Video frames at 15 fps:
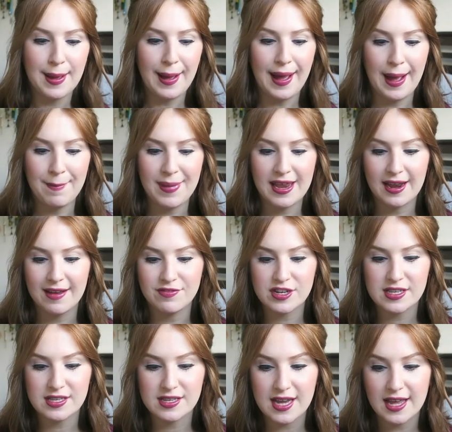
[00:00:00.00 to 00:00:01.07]
And I've
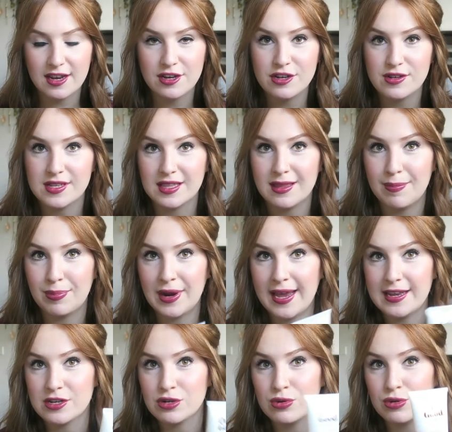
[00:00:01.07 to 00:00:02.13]
just started using the
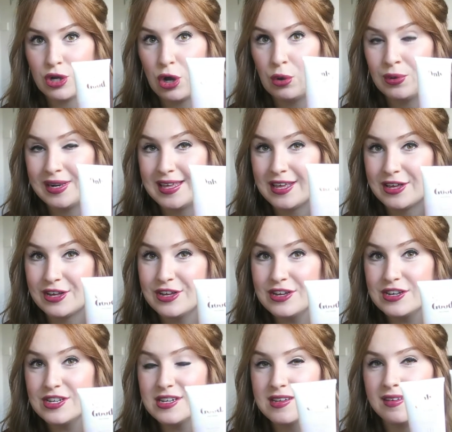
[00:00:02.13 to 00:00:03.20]
brand called Only
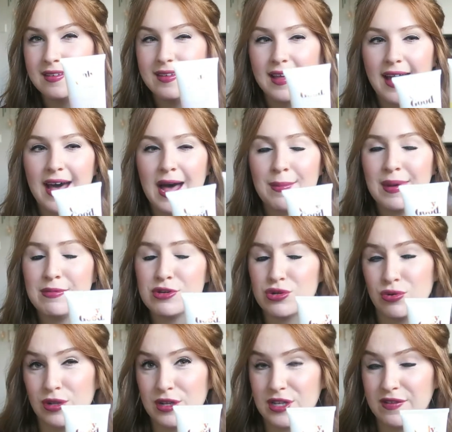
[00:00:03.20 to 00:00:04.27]
Good. I'm
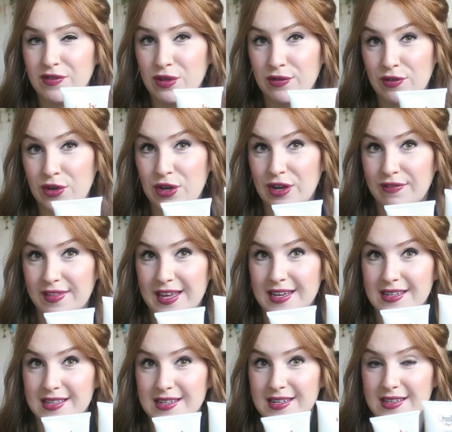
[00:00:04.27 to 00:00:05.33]
sure lots of you have heard of
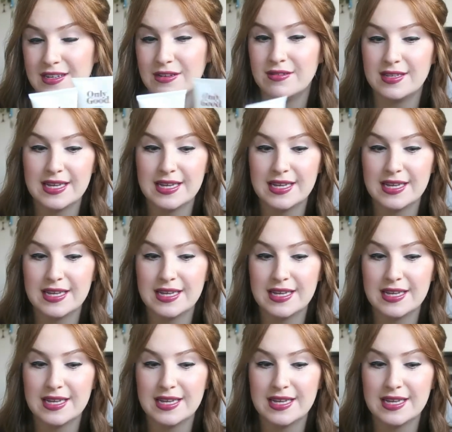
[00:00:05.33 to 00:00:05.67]
this. It's a New